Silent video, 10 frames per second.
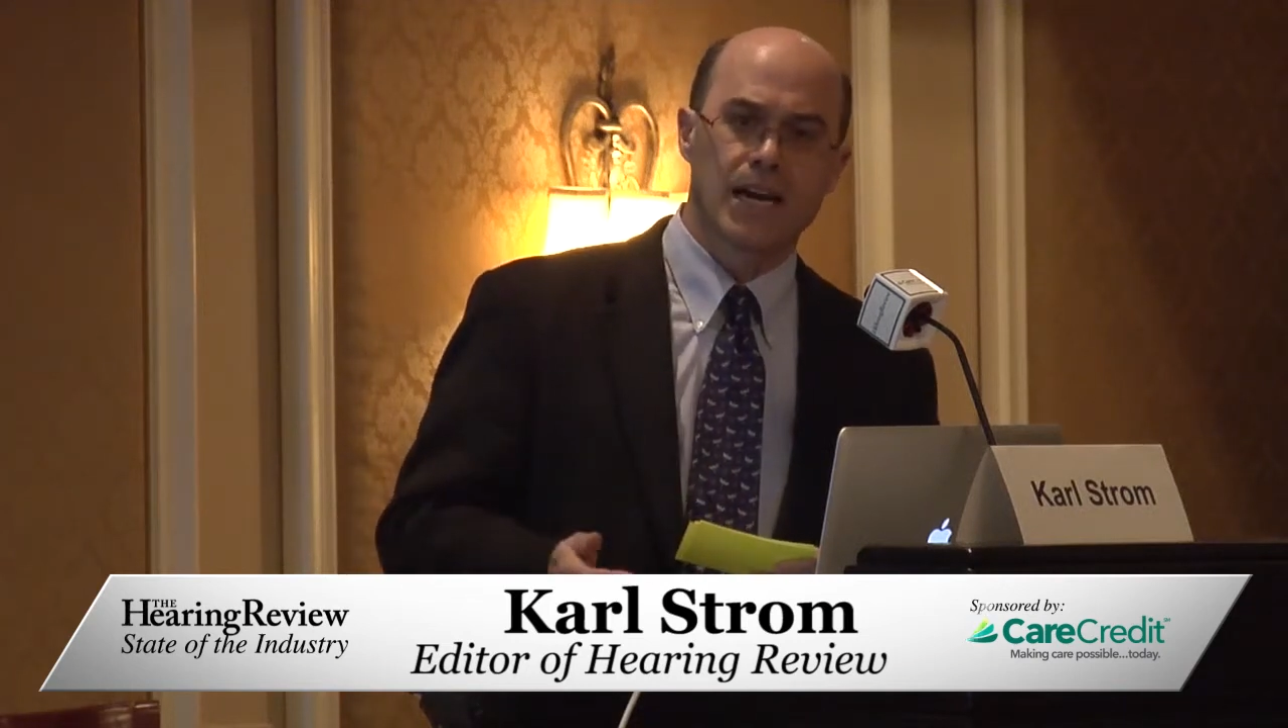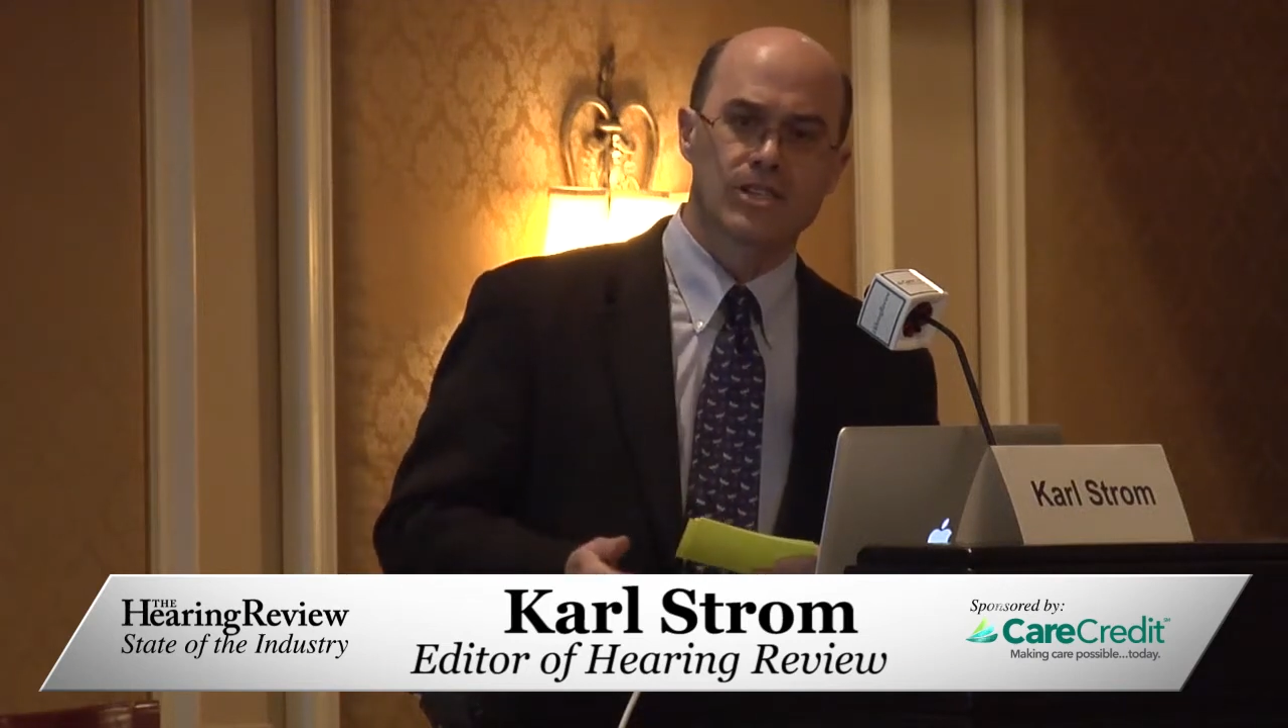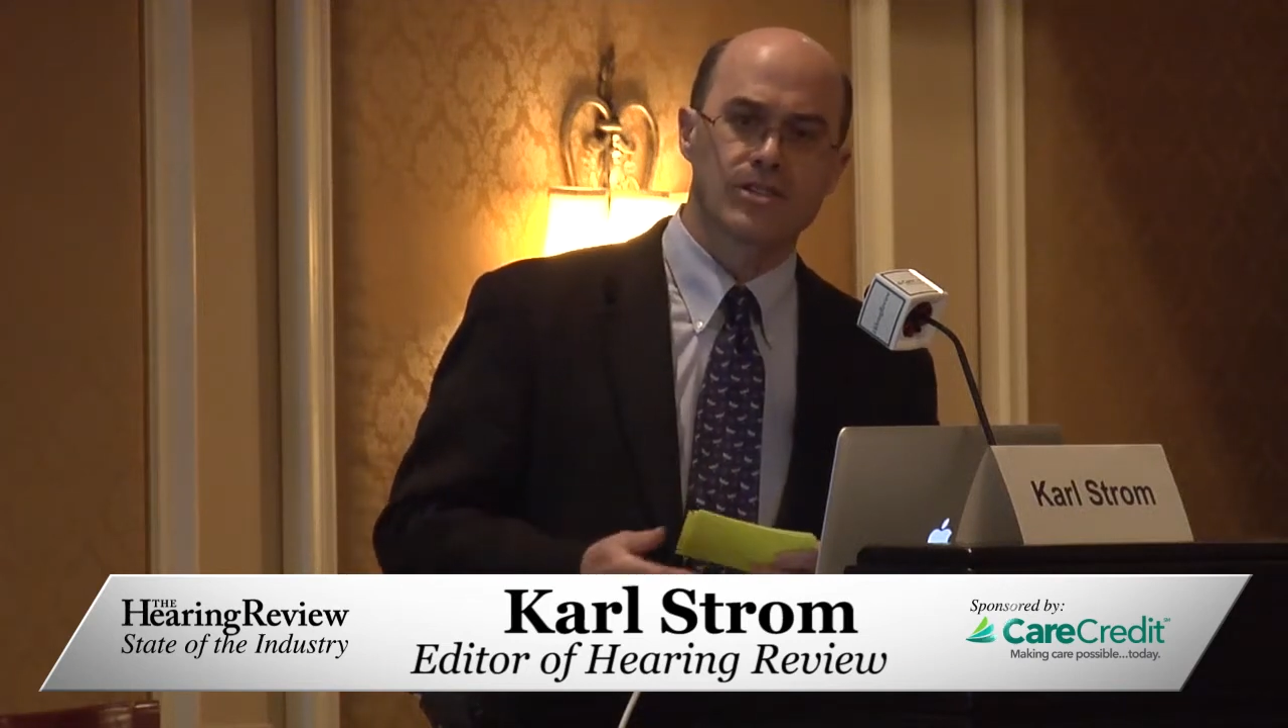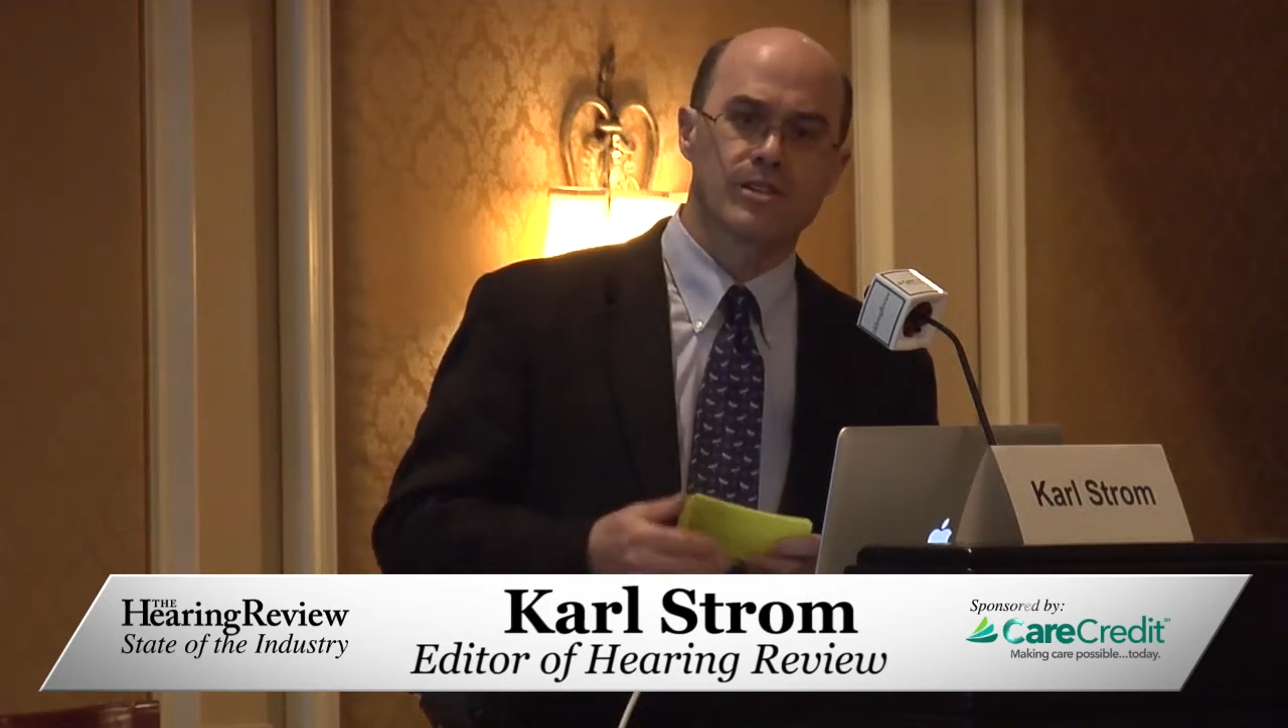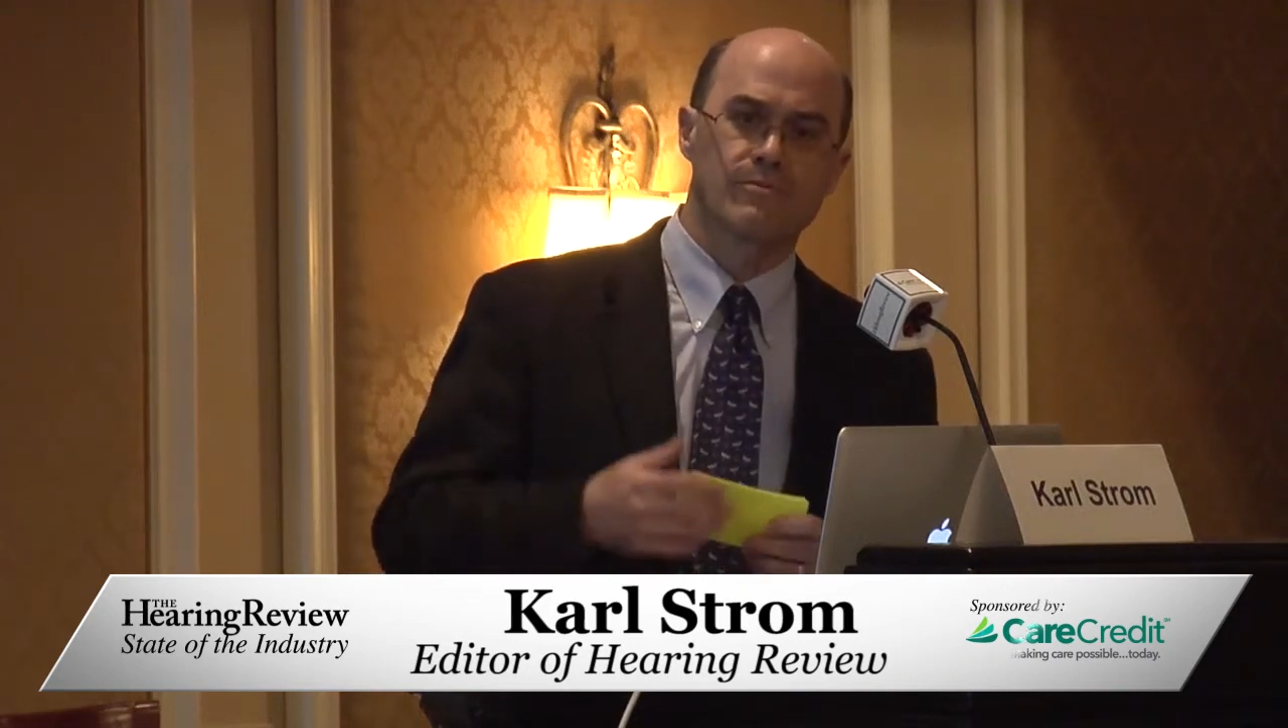
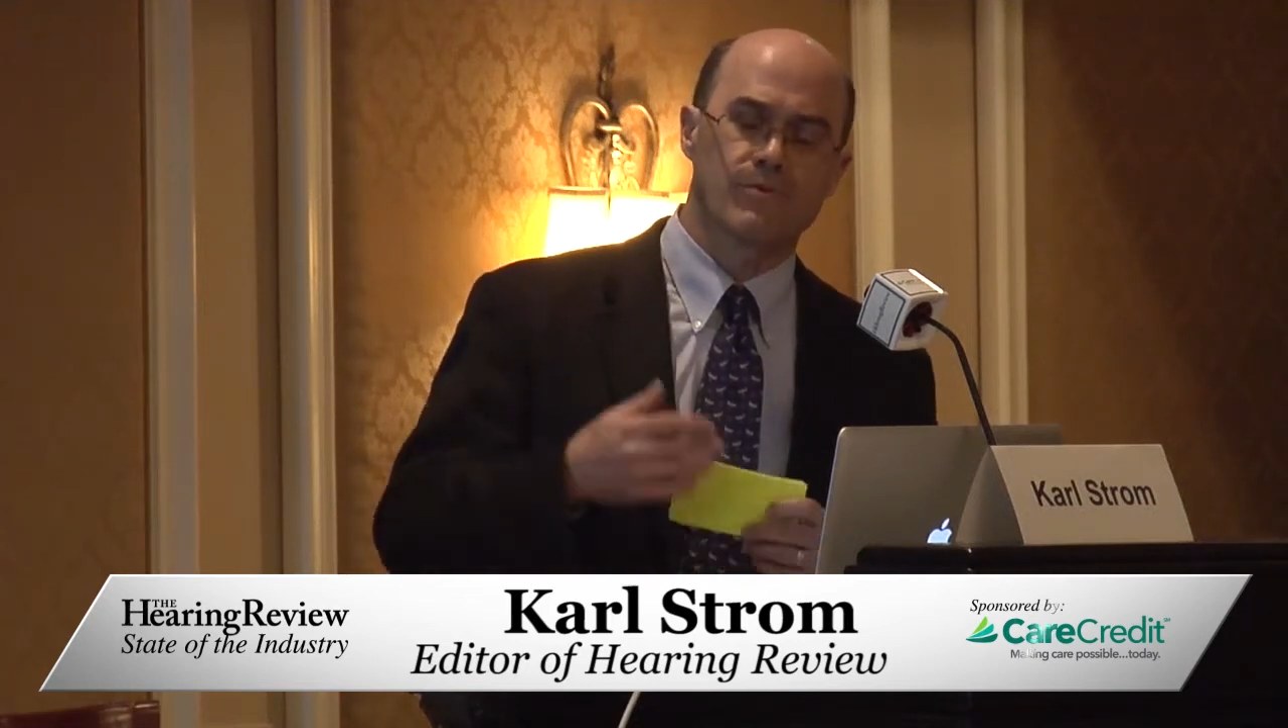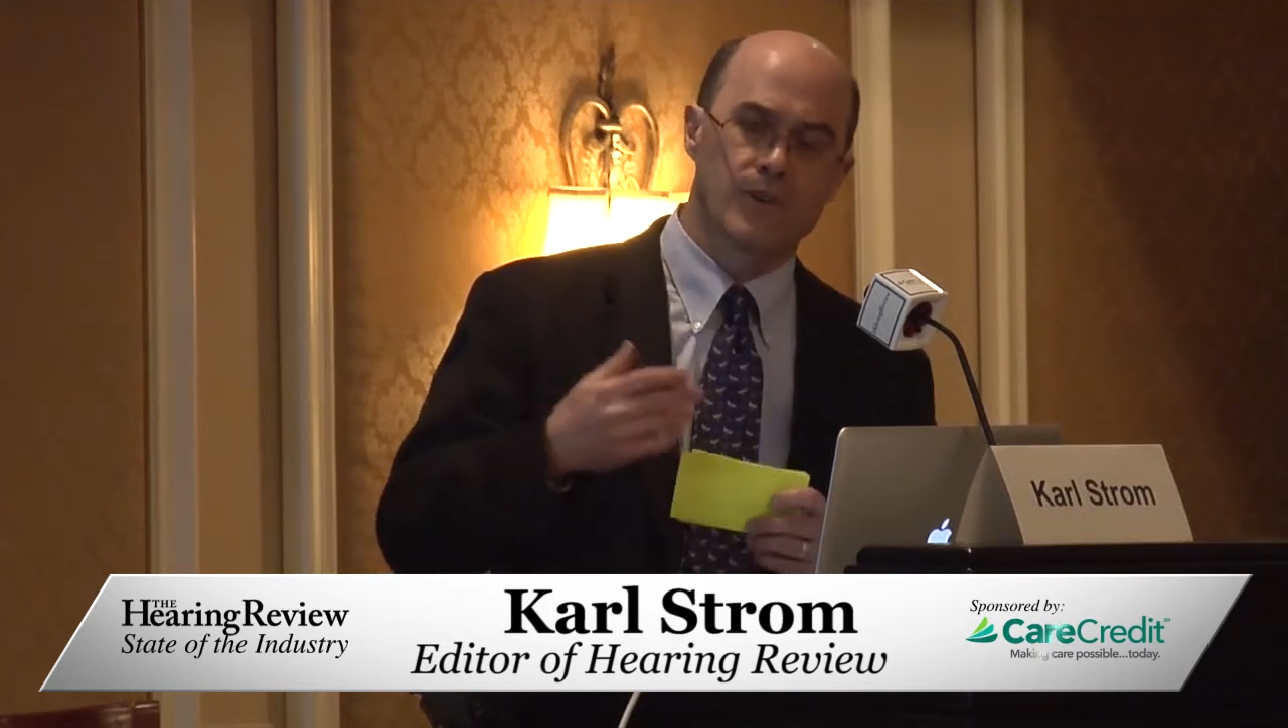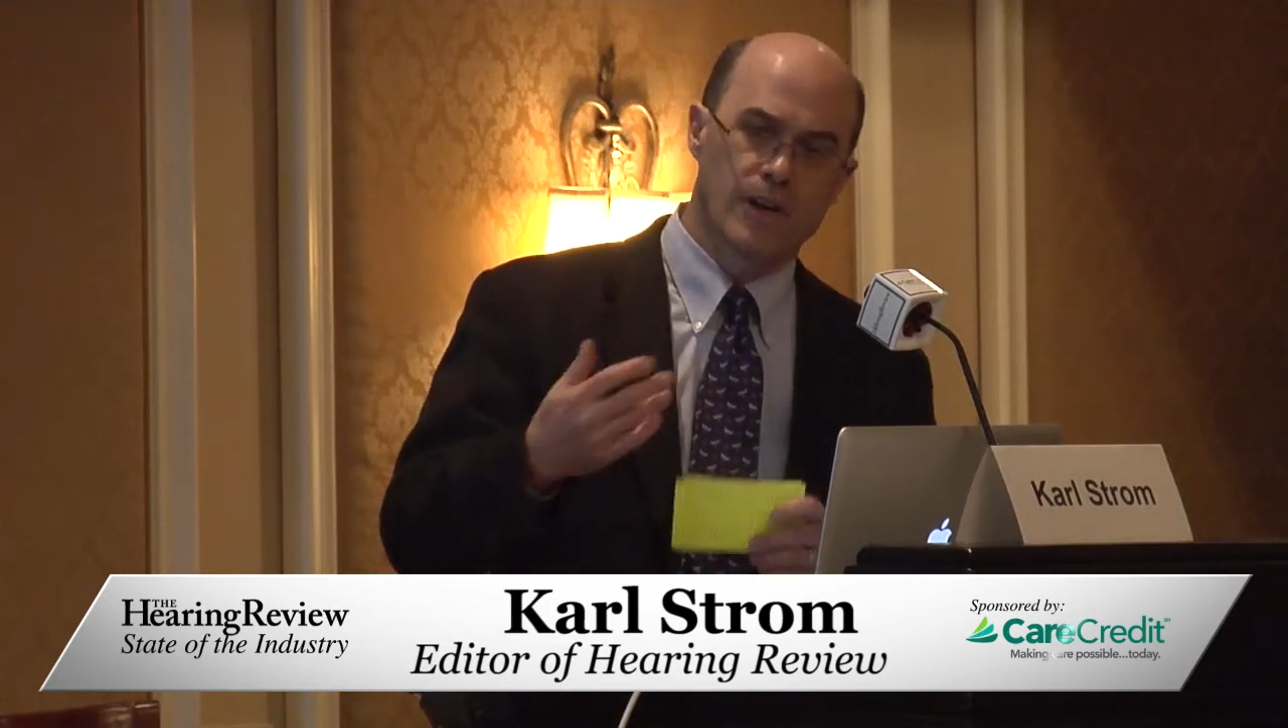actually